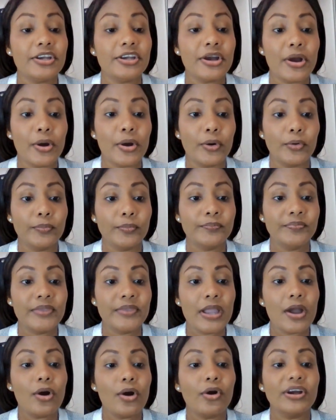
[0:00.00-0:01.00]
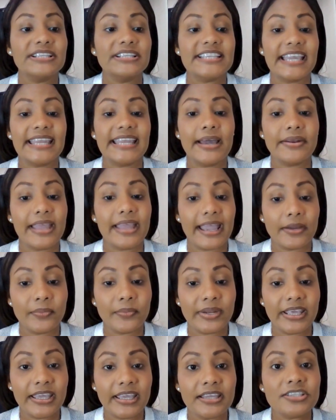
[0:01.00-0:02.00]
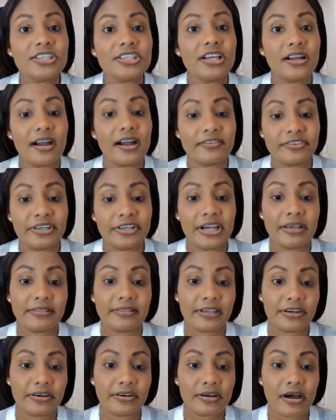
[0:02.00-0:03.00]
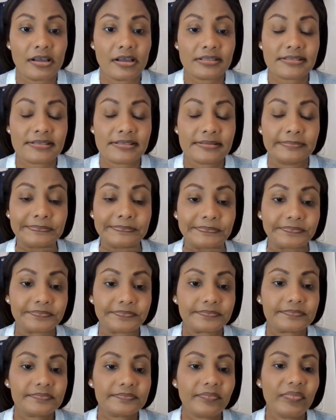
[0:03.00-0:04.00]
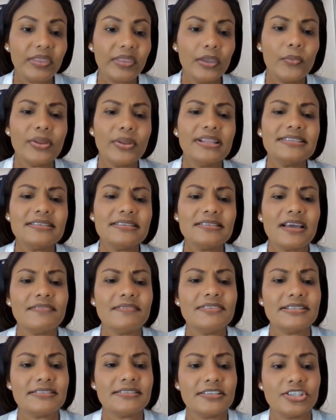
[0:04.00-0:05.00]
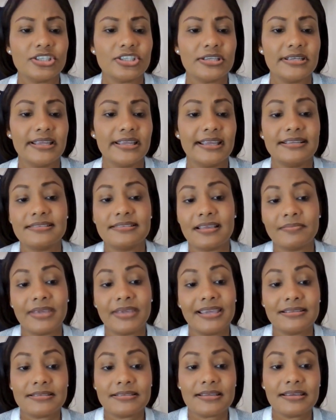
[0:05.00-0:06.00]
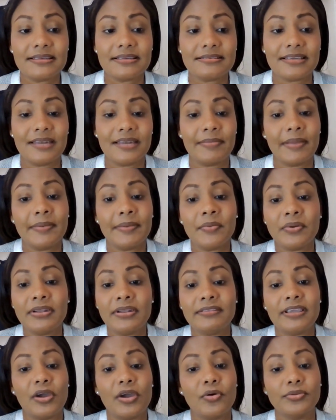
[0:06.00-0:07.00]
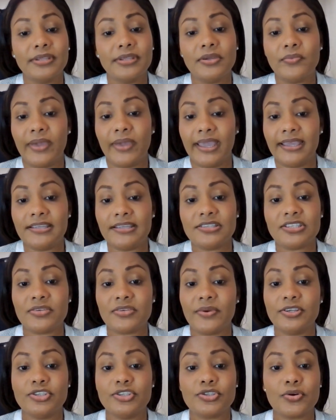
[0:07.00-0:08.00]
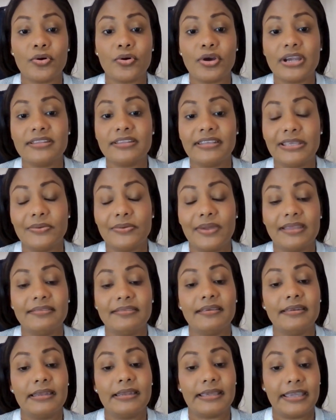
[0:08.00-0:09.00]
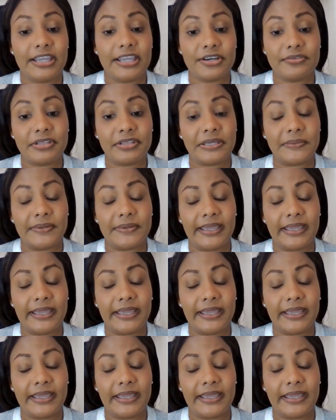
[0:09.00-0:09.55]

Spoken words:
your home or taking out equity to cover healthcare costs. While it's a tough decision, in some cases, it might be one of the only ways to ensure that you get the care that you